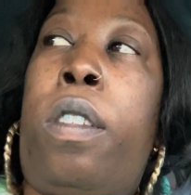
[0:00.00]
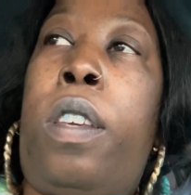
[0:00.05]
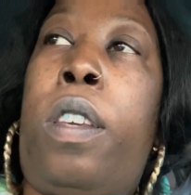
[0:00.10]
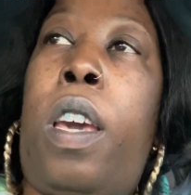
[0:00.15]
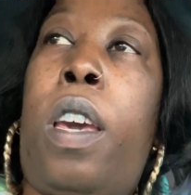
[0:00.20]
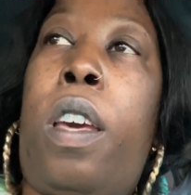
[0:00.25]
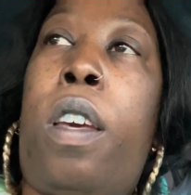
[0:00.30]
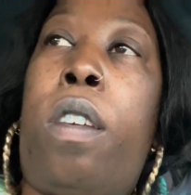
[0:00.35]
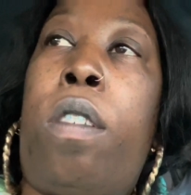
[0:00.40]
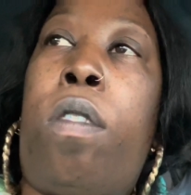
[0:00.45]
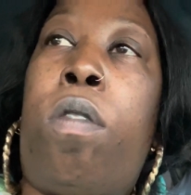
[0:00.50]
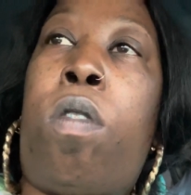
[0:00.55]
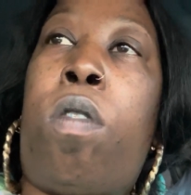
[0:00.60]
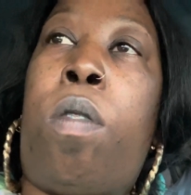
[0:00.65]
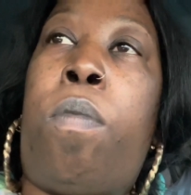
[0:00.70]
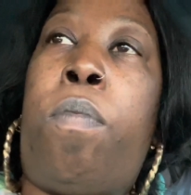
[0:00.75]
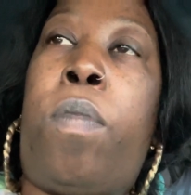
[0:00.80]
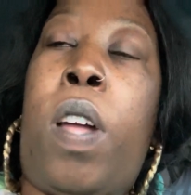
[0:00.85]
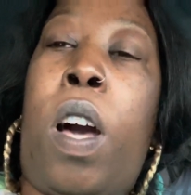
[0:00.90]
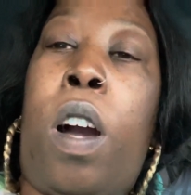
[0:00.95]
yeah you know
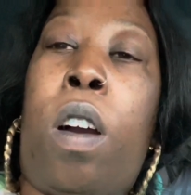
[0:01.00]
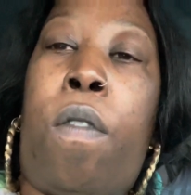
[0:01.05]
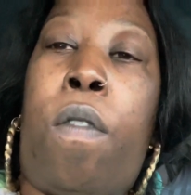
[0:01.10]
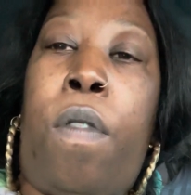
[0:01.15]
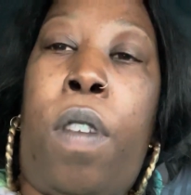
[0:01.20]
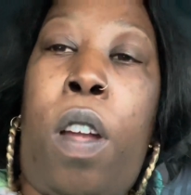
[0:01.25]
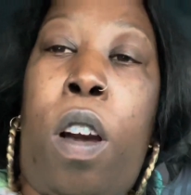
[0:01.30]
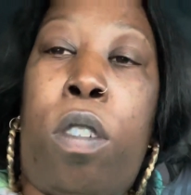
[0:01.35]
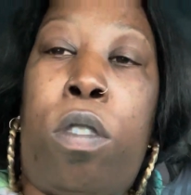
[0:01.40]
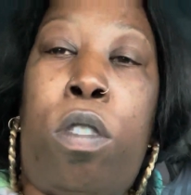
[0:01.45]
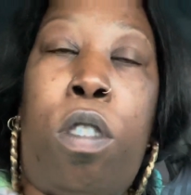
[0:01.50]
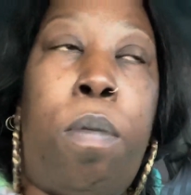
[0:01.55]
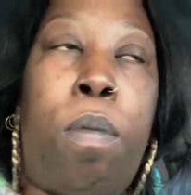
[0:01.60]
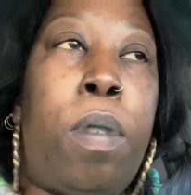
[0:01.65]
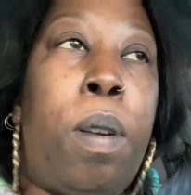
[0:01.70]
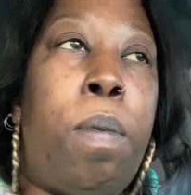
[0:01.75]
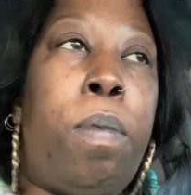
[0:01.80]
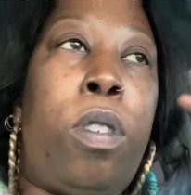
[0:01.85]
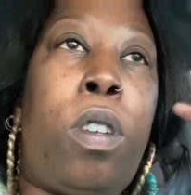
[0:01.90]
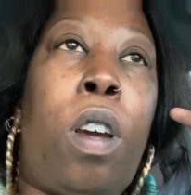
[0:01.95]
i'm vlog vlogtober
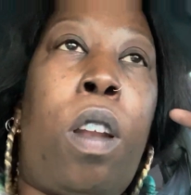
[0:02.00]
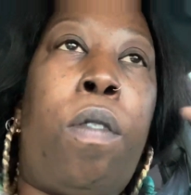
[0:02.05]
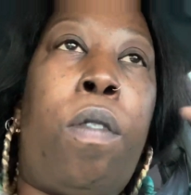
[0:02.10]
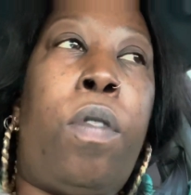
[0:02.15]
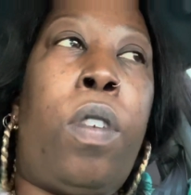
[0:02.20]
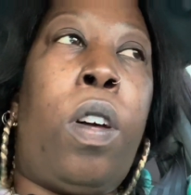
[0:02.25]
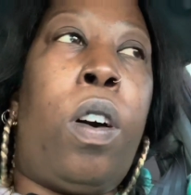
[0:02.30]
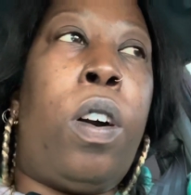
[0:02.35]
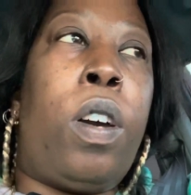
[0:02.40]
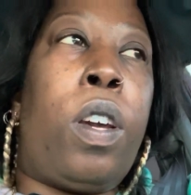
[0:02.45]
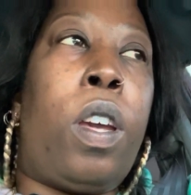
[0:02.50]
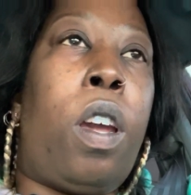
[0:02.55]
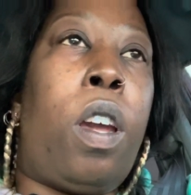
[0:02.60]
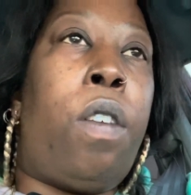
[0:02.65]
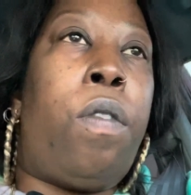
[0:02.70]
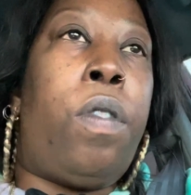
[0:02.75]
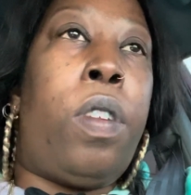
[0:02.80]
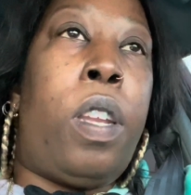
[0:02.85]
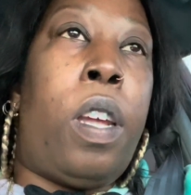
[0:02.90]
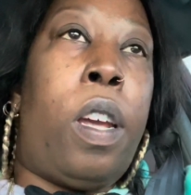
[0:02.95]
i'm trying to vlog
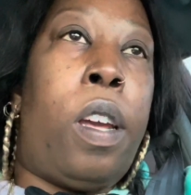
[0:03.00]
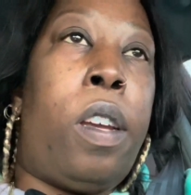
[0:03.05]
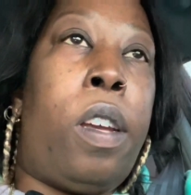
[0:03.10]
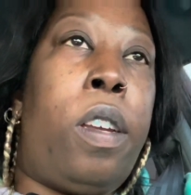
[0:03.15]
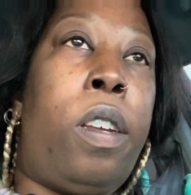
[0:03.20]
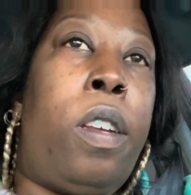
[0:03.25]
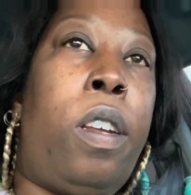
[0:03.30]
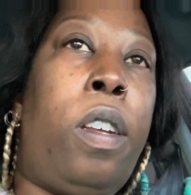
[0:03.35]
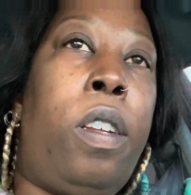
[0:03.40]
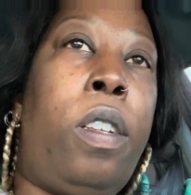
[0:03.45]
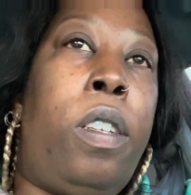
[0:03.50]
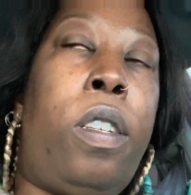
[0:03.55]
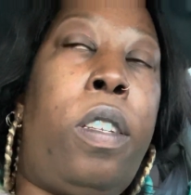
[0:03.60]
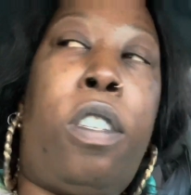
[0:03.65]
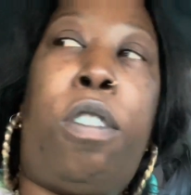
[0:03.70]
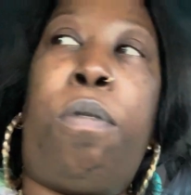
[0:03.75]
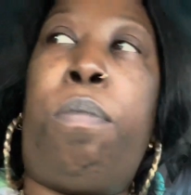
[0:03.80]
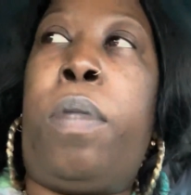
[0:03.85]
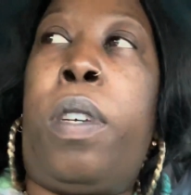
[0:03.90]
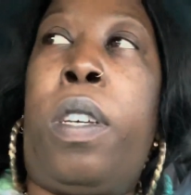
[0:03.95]
every day
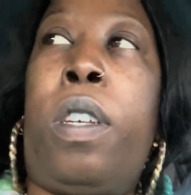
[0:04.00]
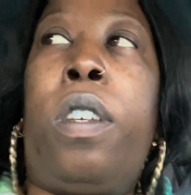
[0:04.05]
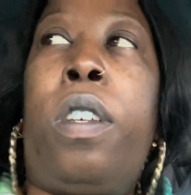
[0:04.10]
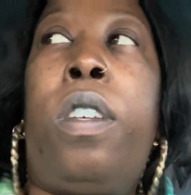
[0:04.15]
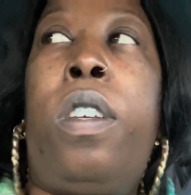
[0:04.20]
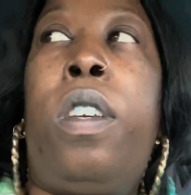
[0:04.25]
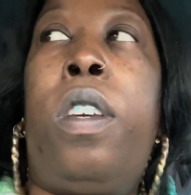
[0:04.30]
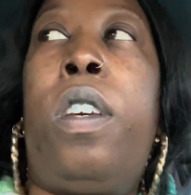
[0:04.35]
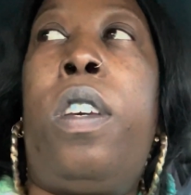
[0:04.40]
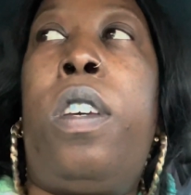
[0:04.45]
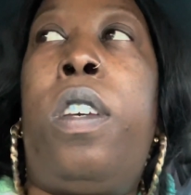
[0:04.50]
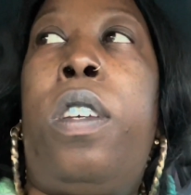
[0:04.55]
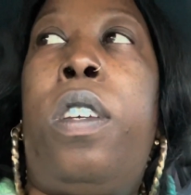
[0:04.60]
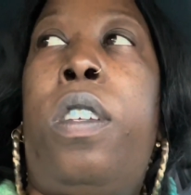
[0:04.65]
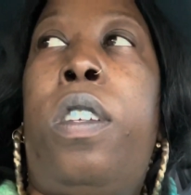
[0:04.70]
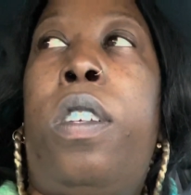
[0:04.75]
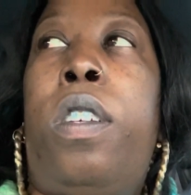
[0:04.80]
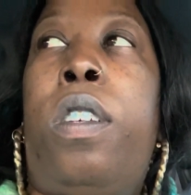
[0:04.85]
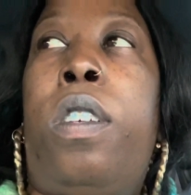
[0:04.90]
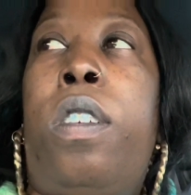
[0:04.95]
this month
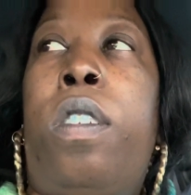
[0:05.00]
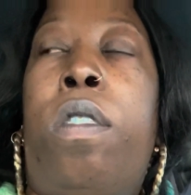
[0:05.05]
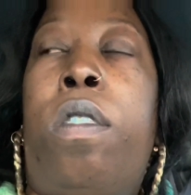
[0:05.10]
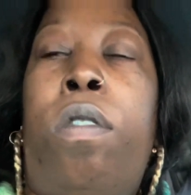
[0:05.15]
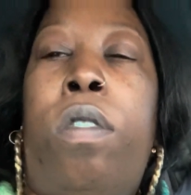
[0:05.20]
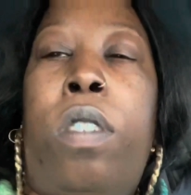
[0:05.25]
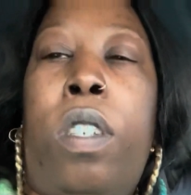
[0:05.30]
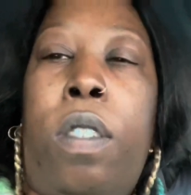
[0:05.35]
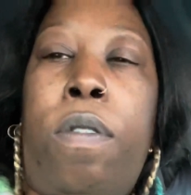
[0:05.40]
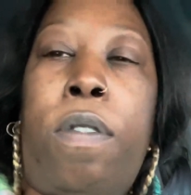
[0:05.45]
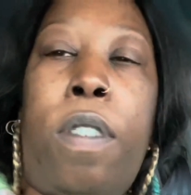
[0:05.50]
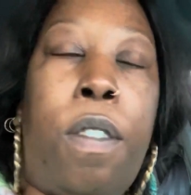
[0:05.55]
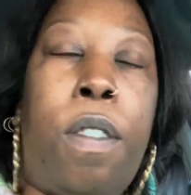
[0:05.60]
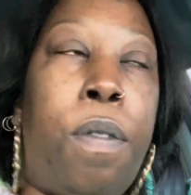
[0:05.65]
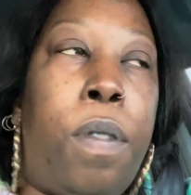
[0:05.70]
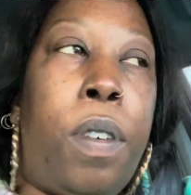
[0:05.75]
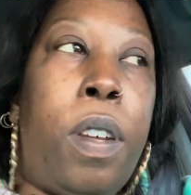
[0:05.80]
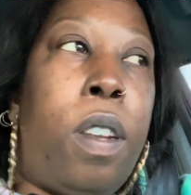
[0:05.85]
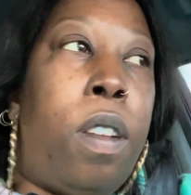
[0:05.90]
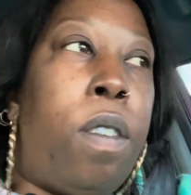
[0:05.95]
and you know just for the
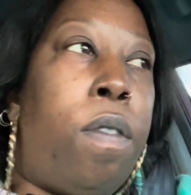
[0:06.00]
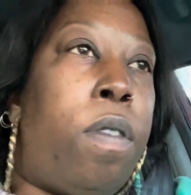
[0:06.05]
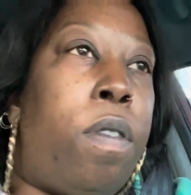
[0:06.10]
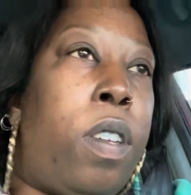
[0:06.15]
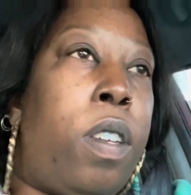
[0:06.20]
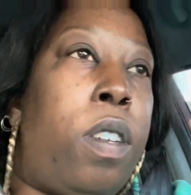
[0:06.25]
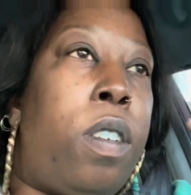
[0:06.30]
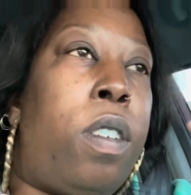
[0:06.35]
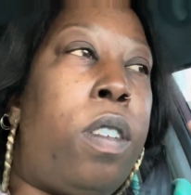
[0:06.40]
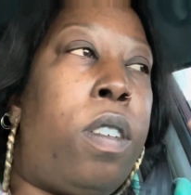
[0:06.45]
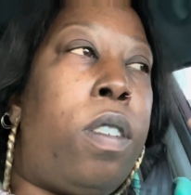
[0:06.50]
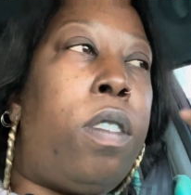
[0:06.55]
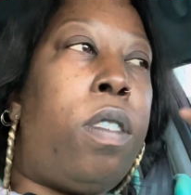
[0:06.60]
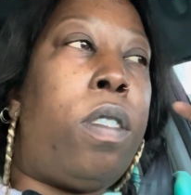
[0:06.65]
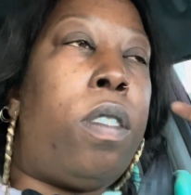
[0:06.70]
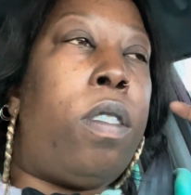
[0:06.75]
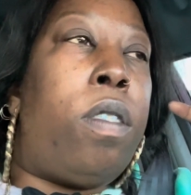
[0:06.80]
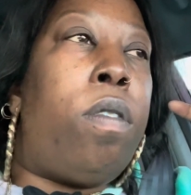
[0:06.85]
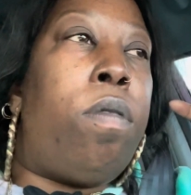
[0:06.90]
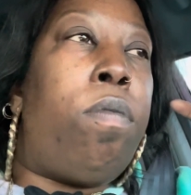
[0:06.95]
fun of it
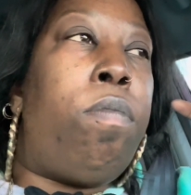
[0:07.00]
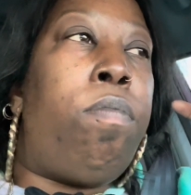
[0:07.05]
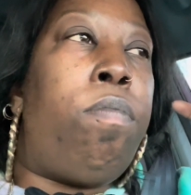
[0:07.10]
uh